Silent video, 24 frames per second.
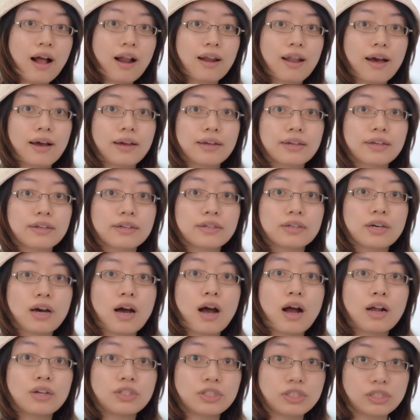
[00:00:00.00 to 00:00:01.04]
like
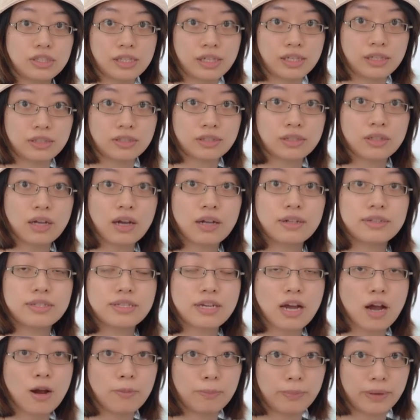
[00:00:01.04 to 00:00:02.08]
heart disease,
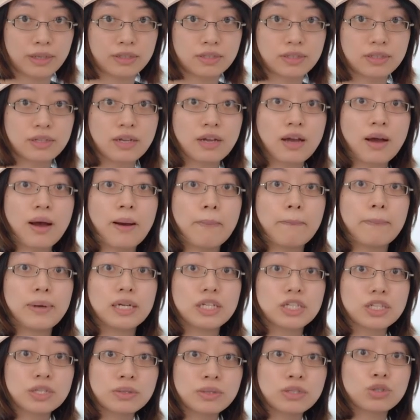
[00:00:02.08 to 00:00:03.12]
diabetes,
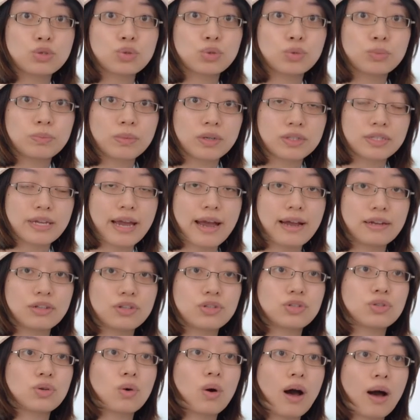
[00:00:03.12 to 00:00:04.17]
malignant tumors, and
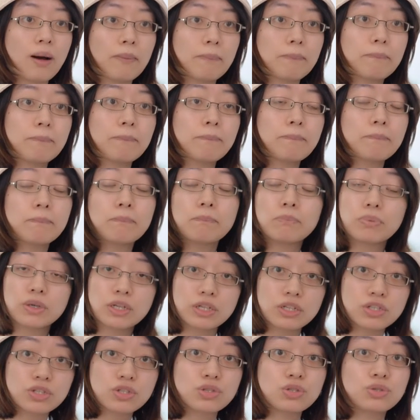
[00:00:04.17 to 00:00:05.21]
so on.
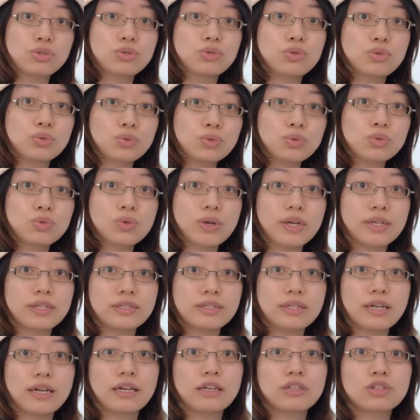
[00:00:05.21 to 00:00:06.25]
Please do read
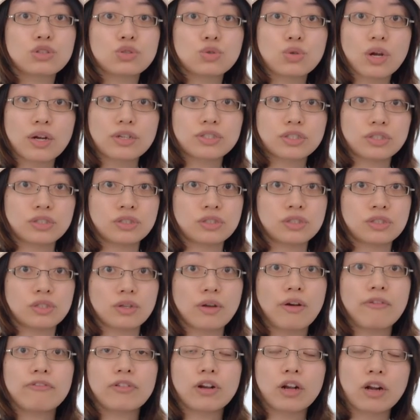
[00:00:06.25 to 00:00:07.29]
the instructions
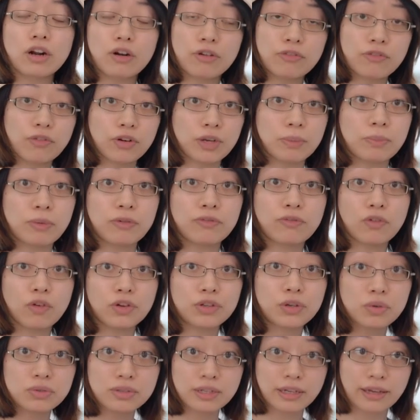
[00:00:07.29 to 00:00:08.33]
carefully before
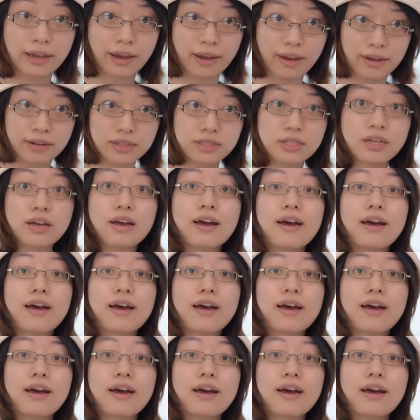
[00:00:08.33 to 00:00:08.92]
using it.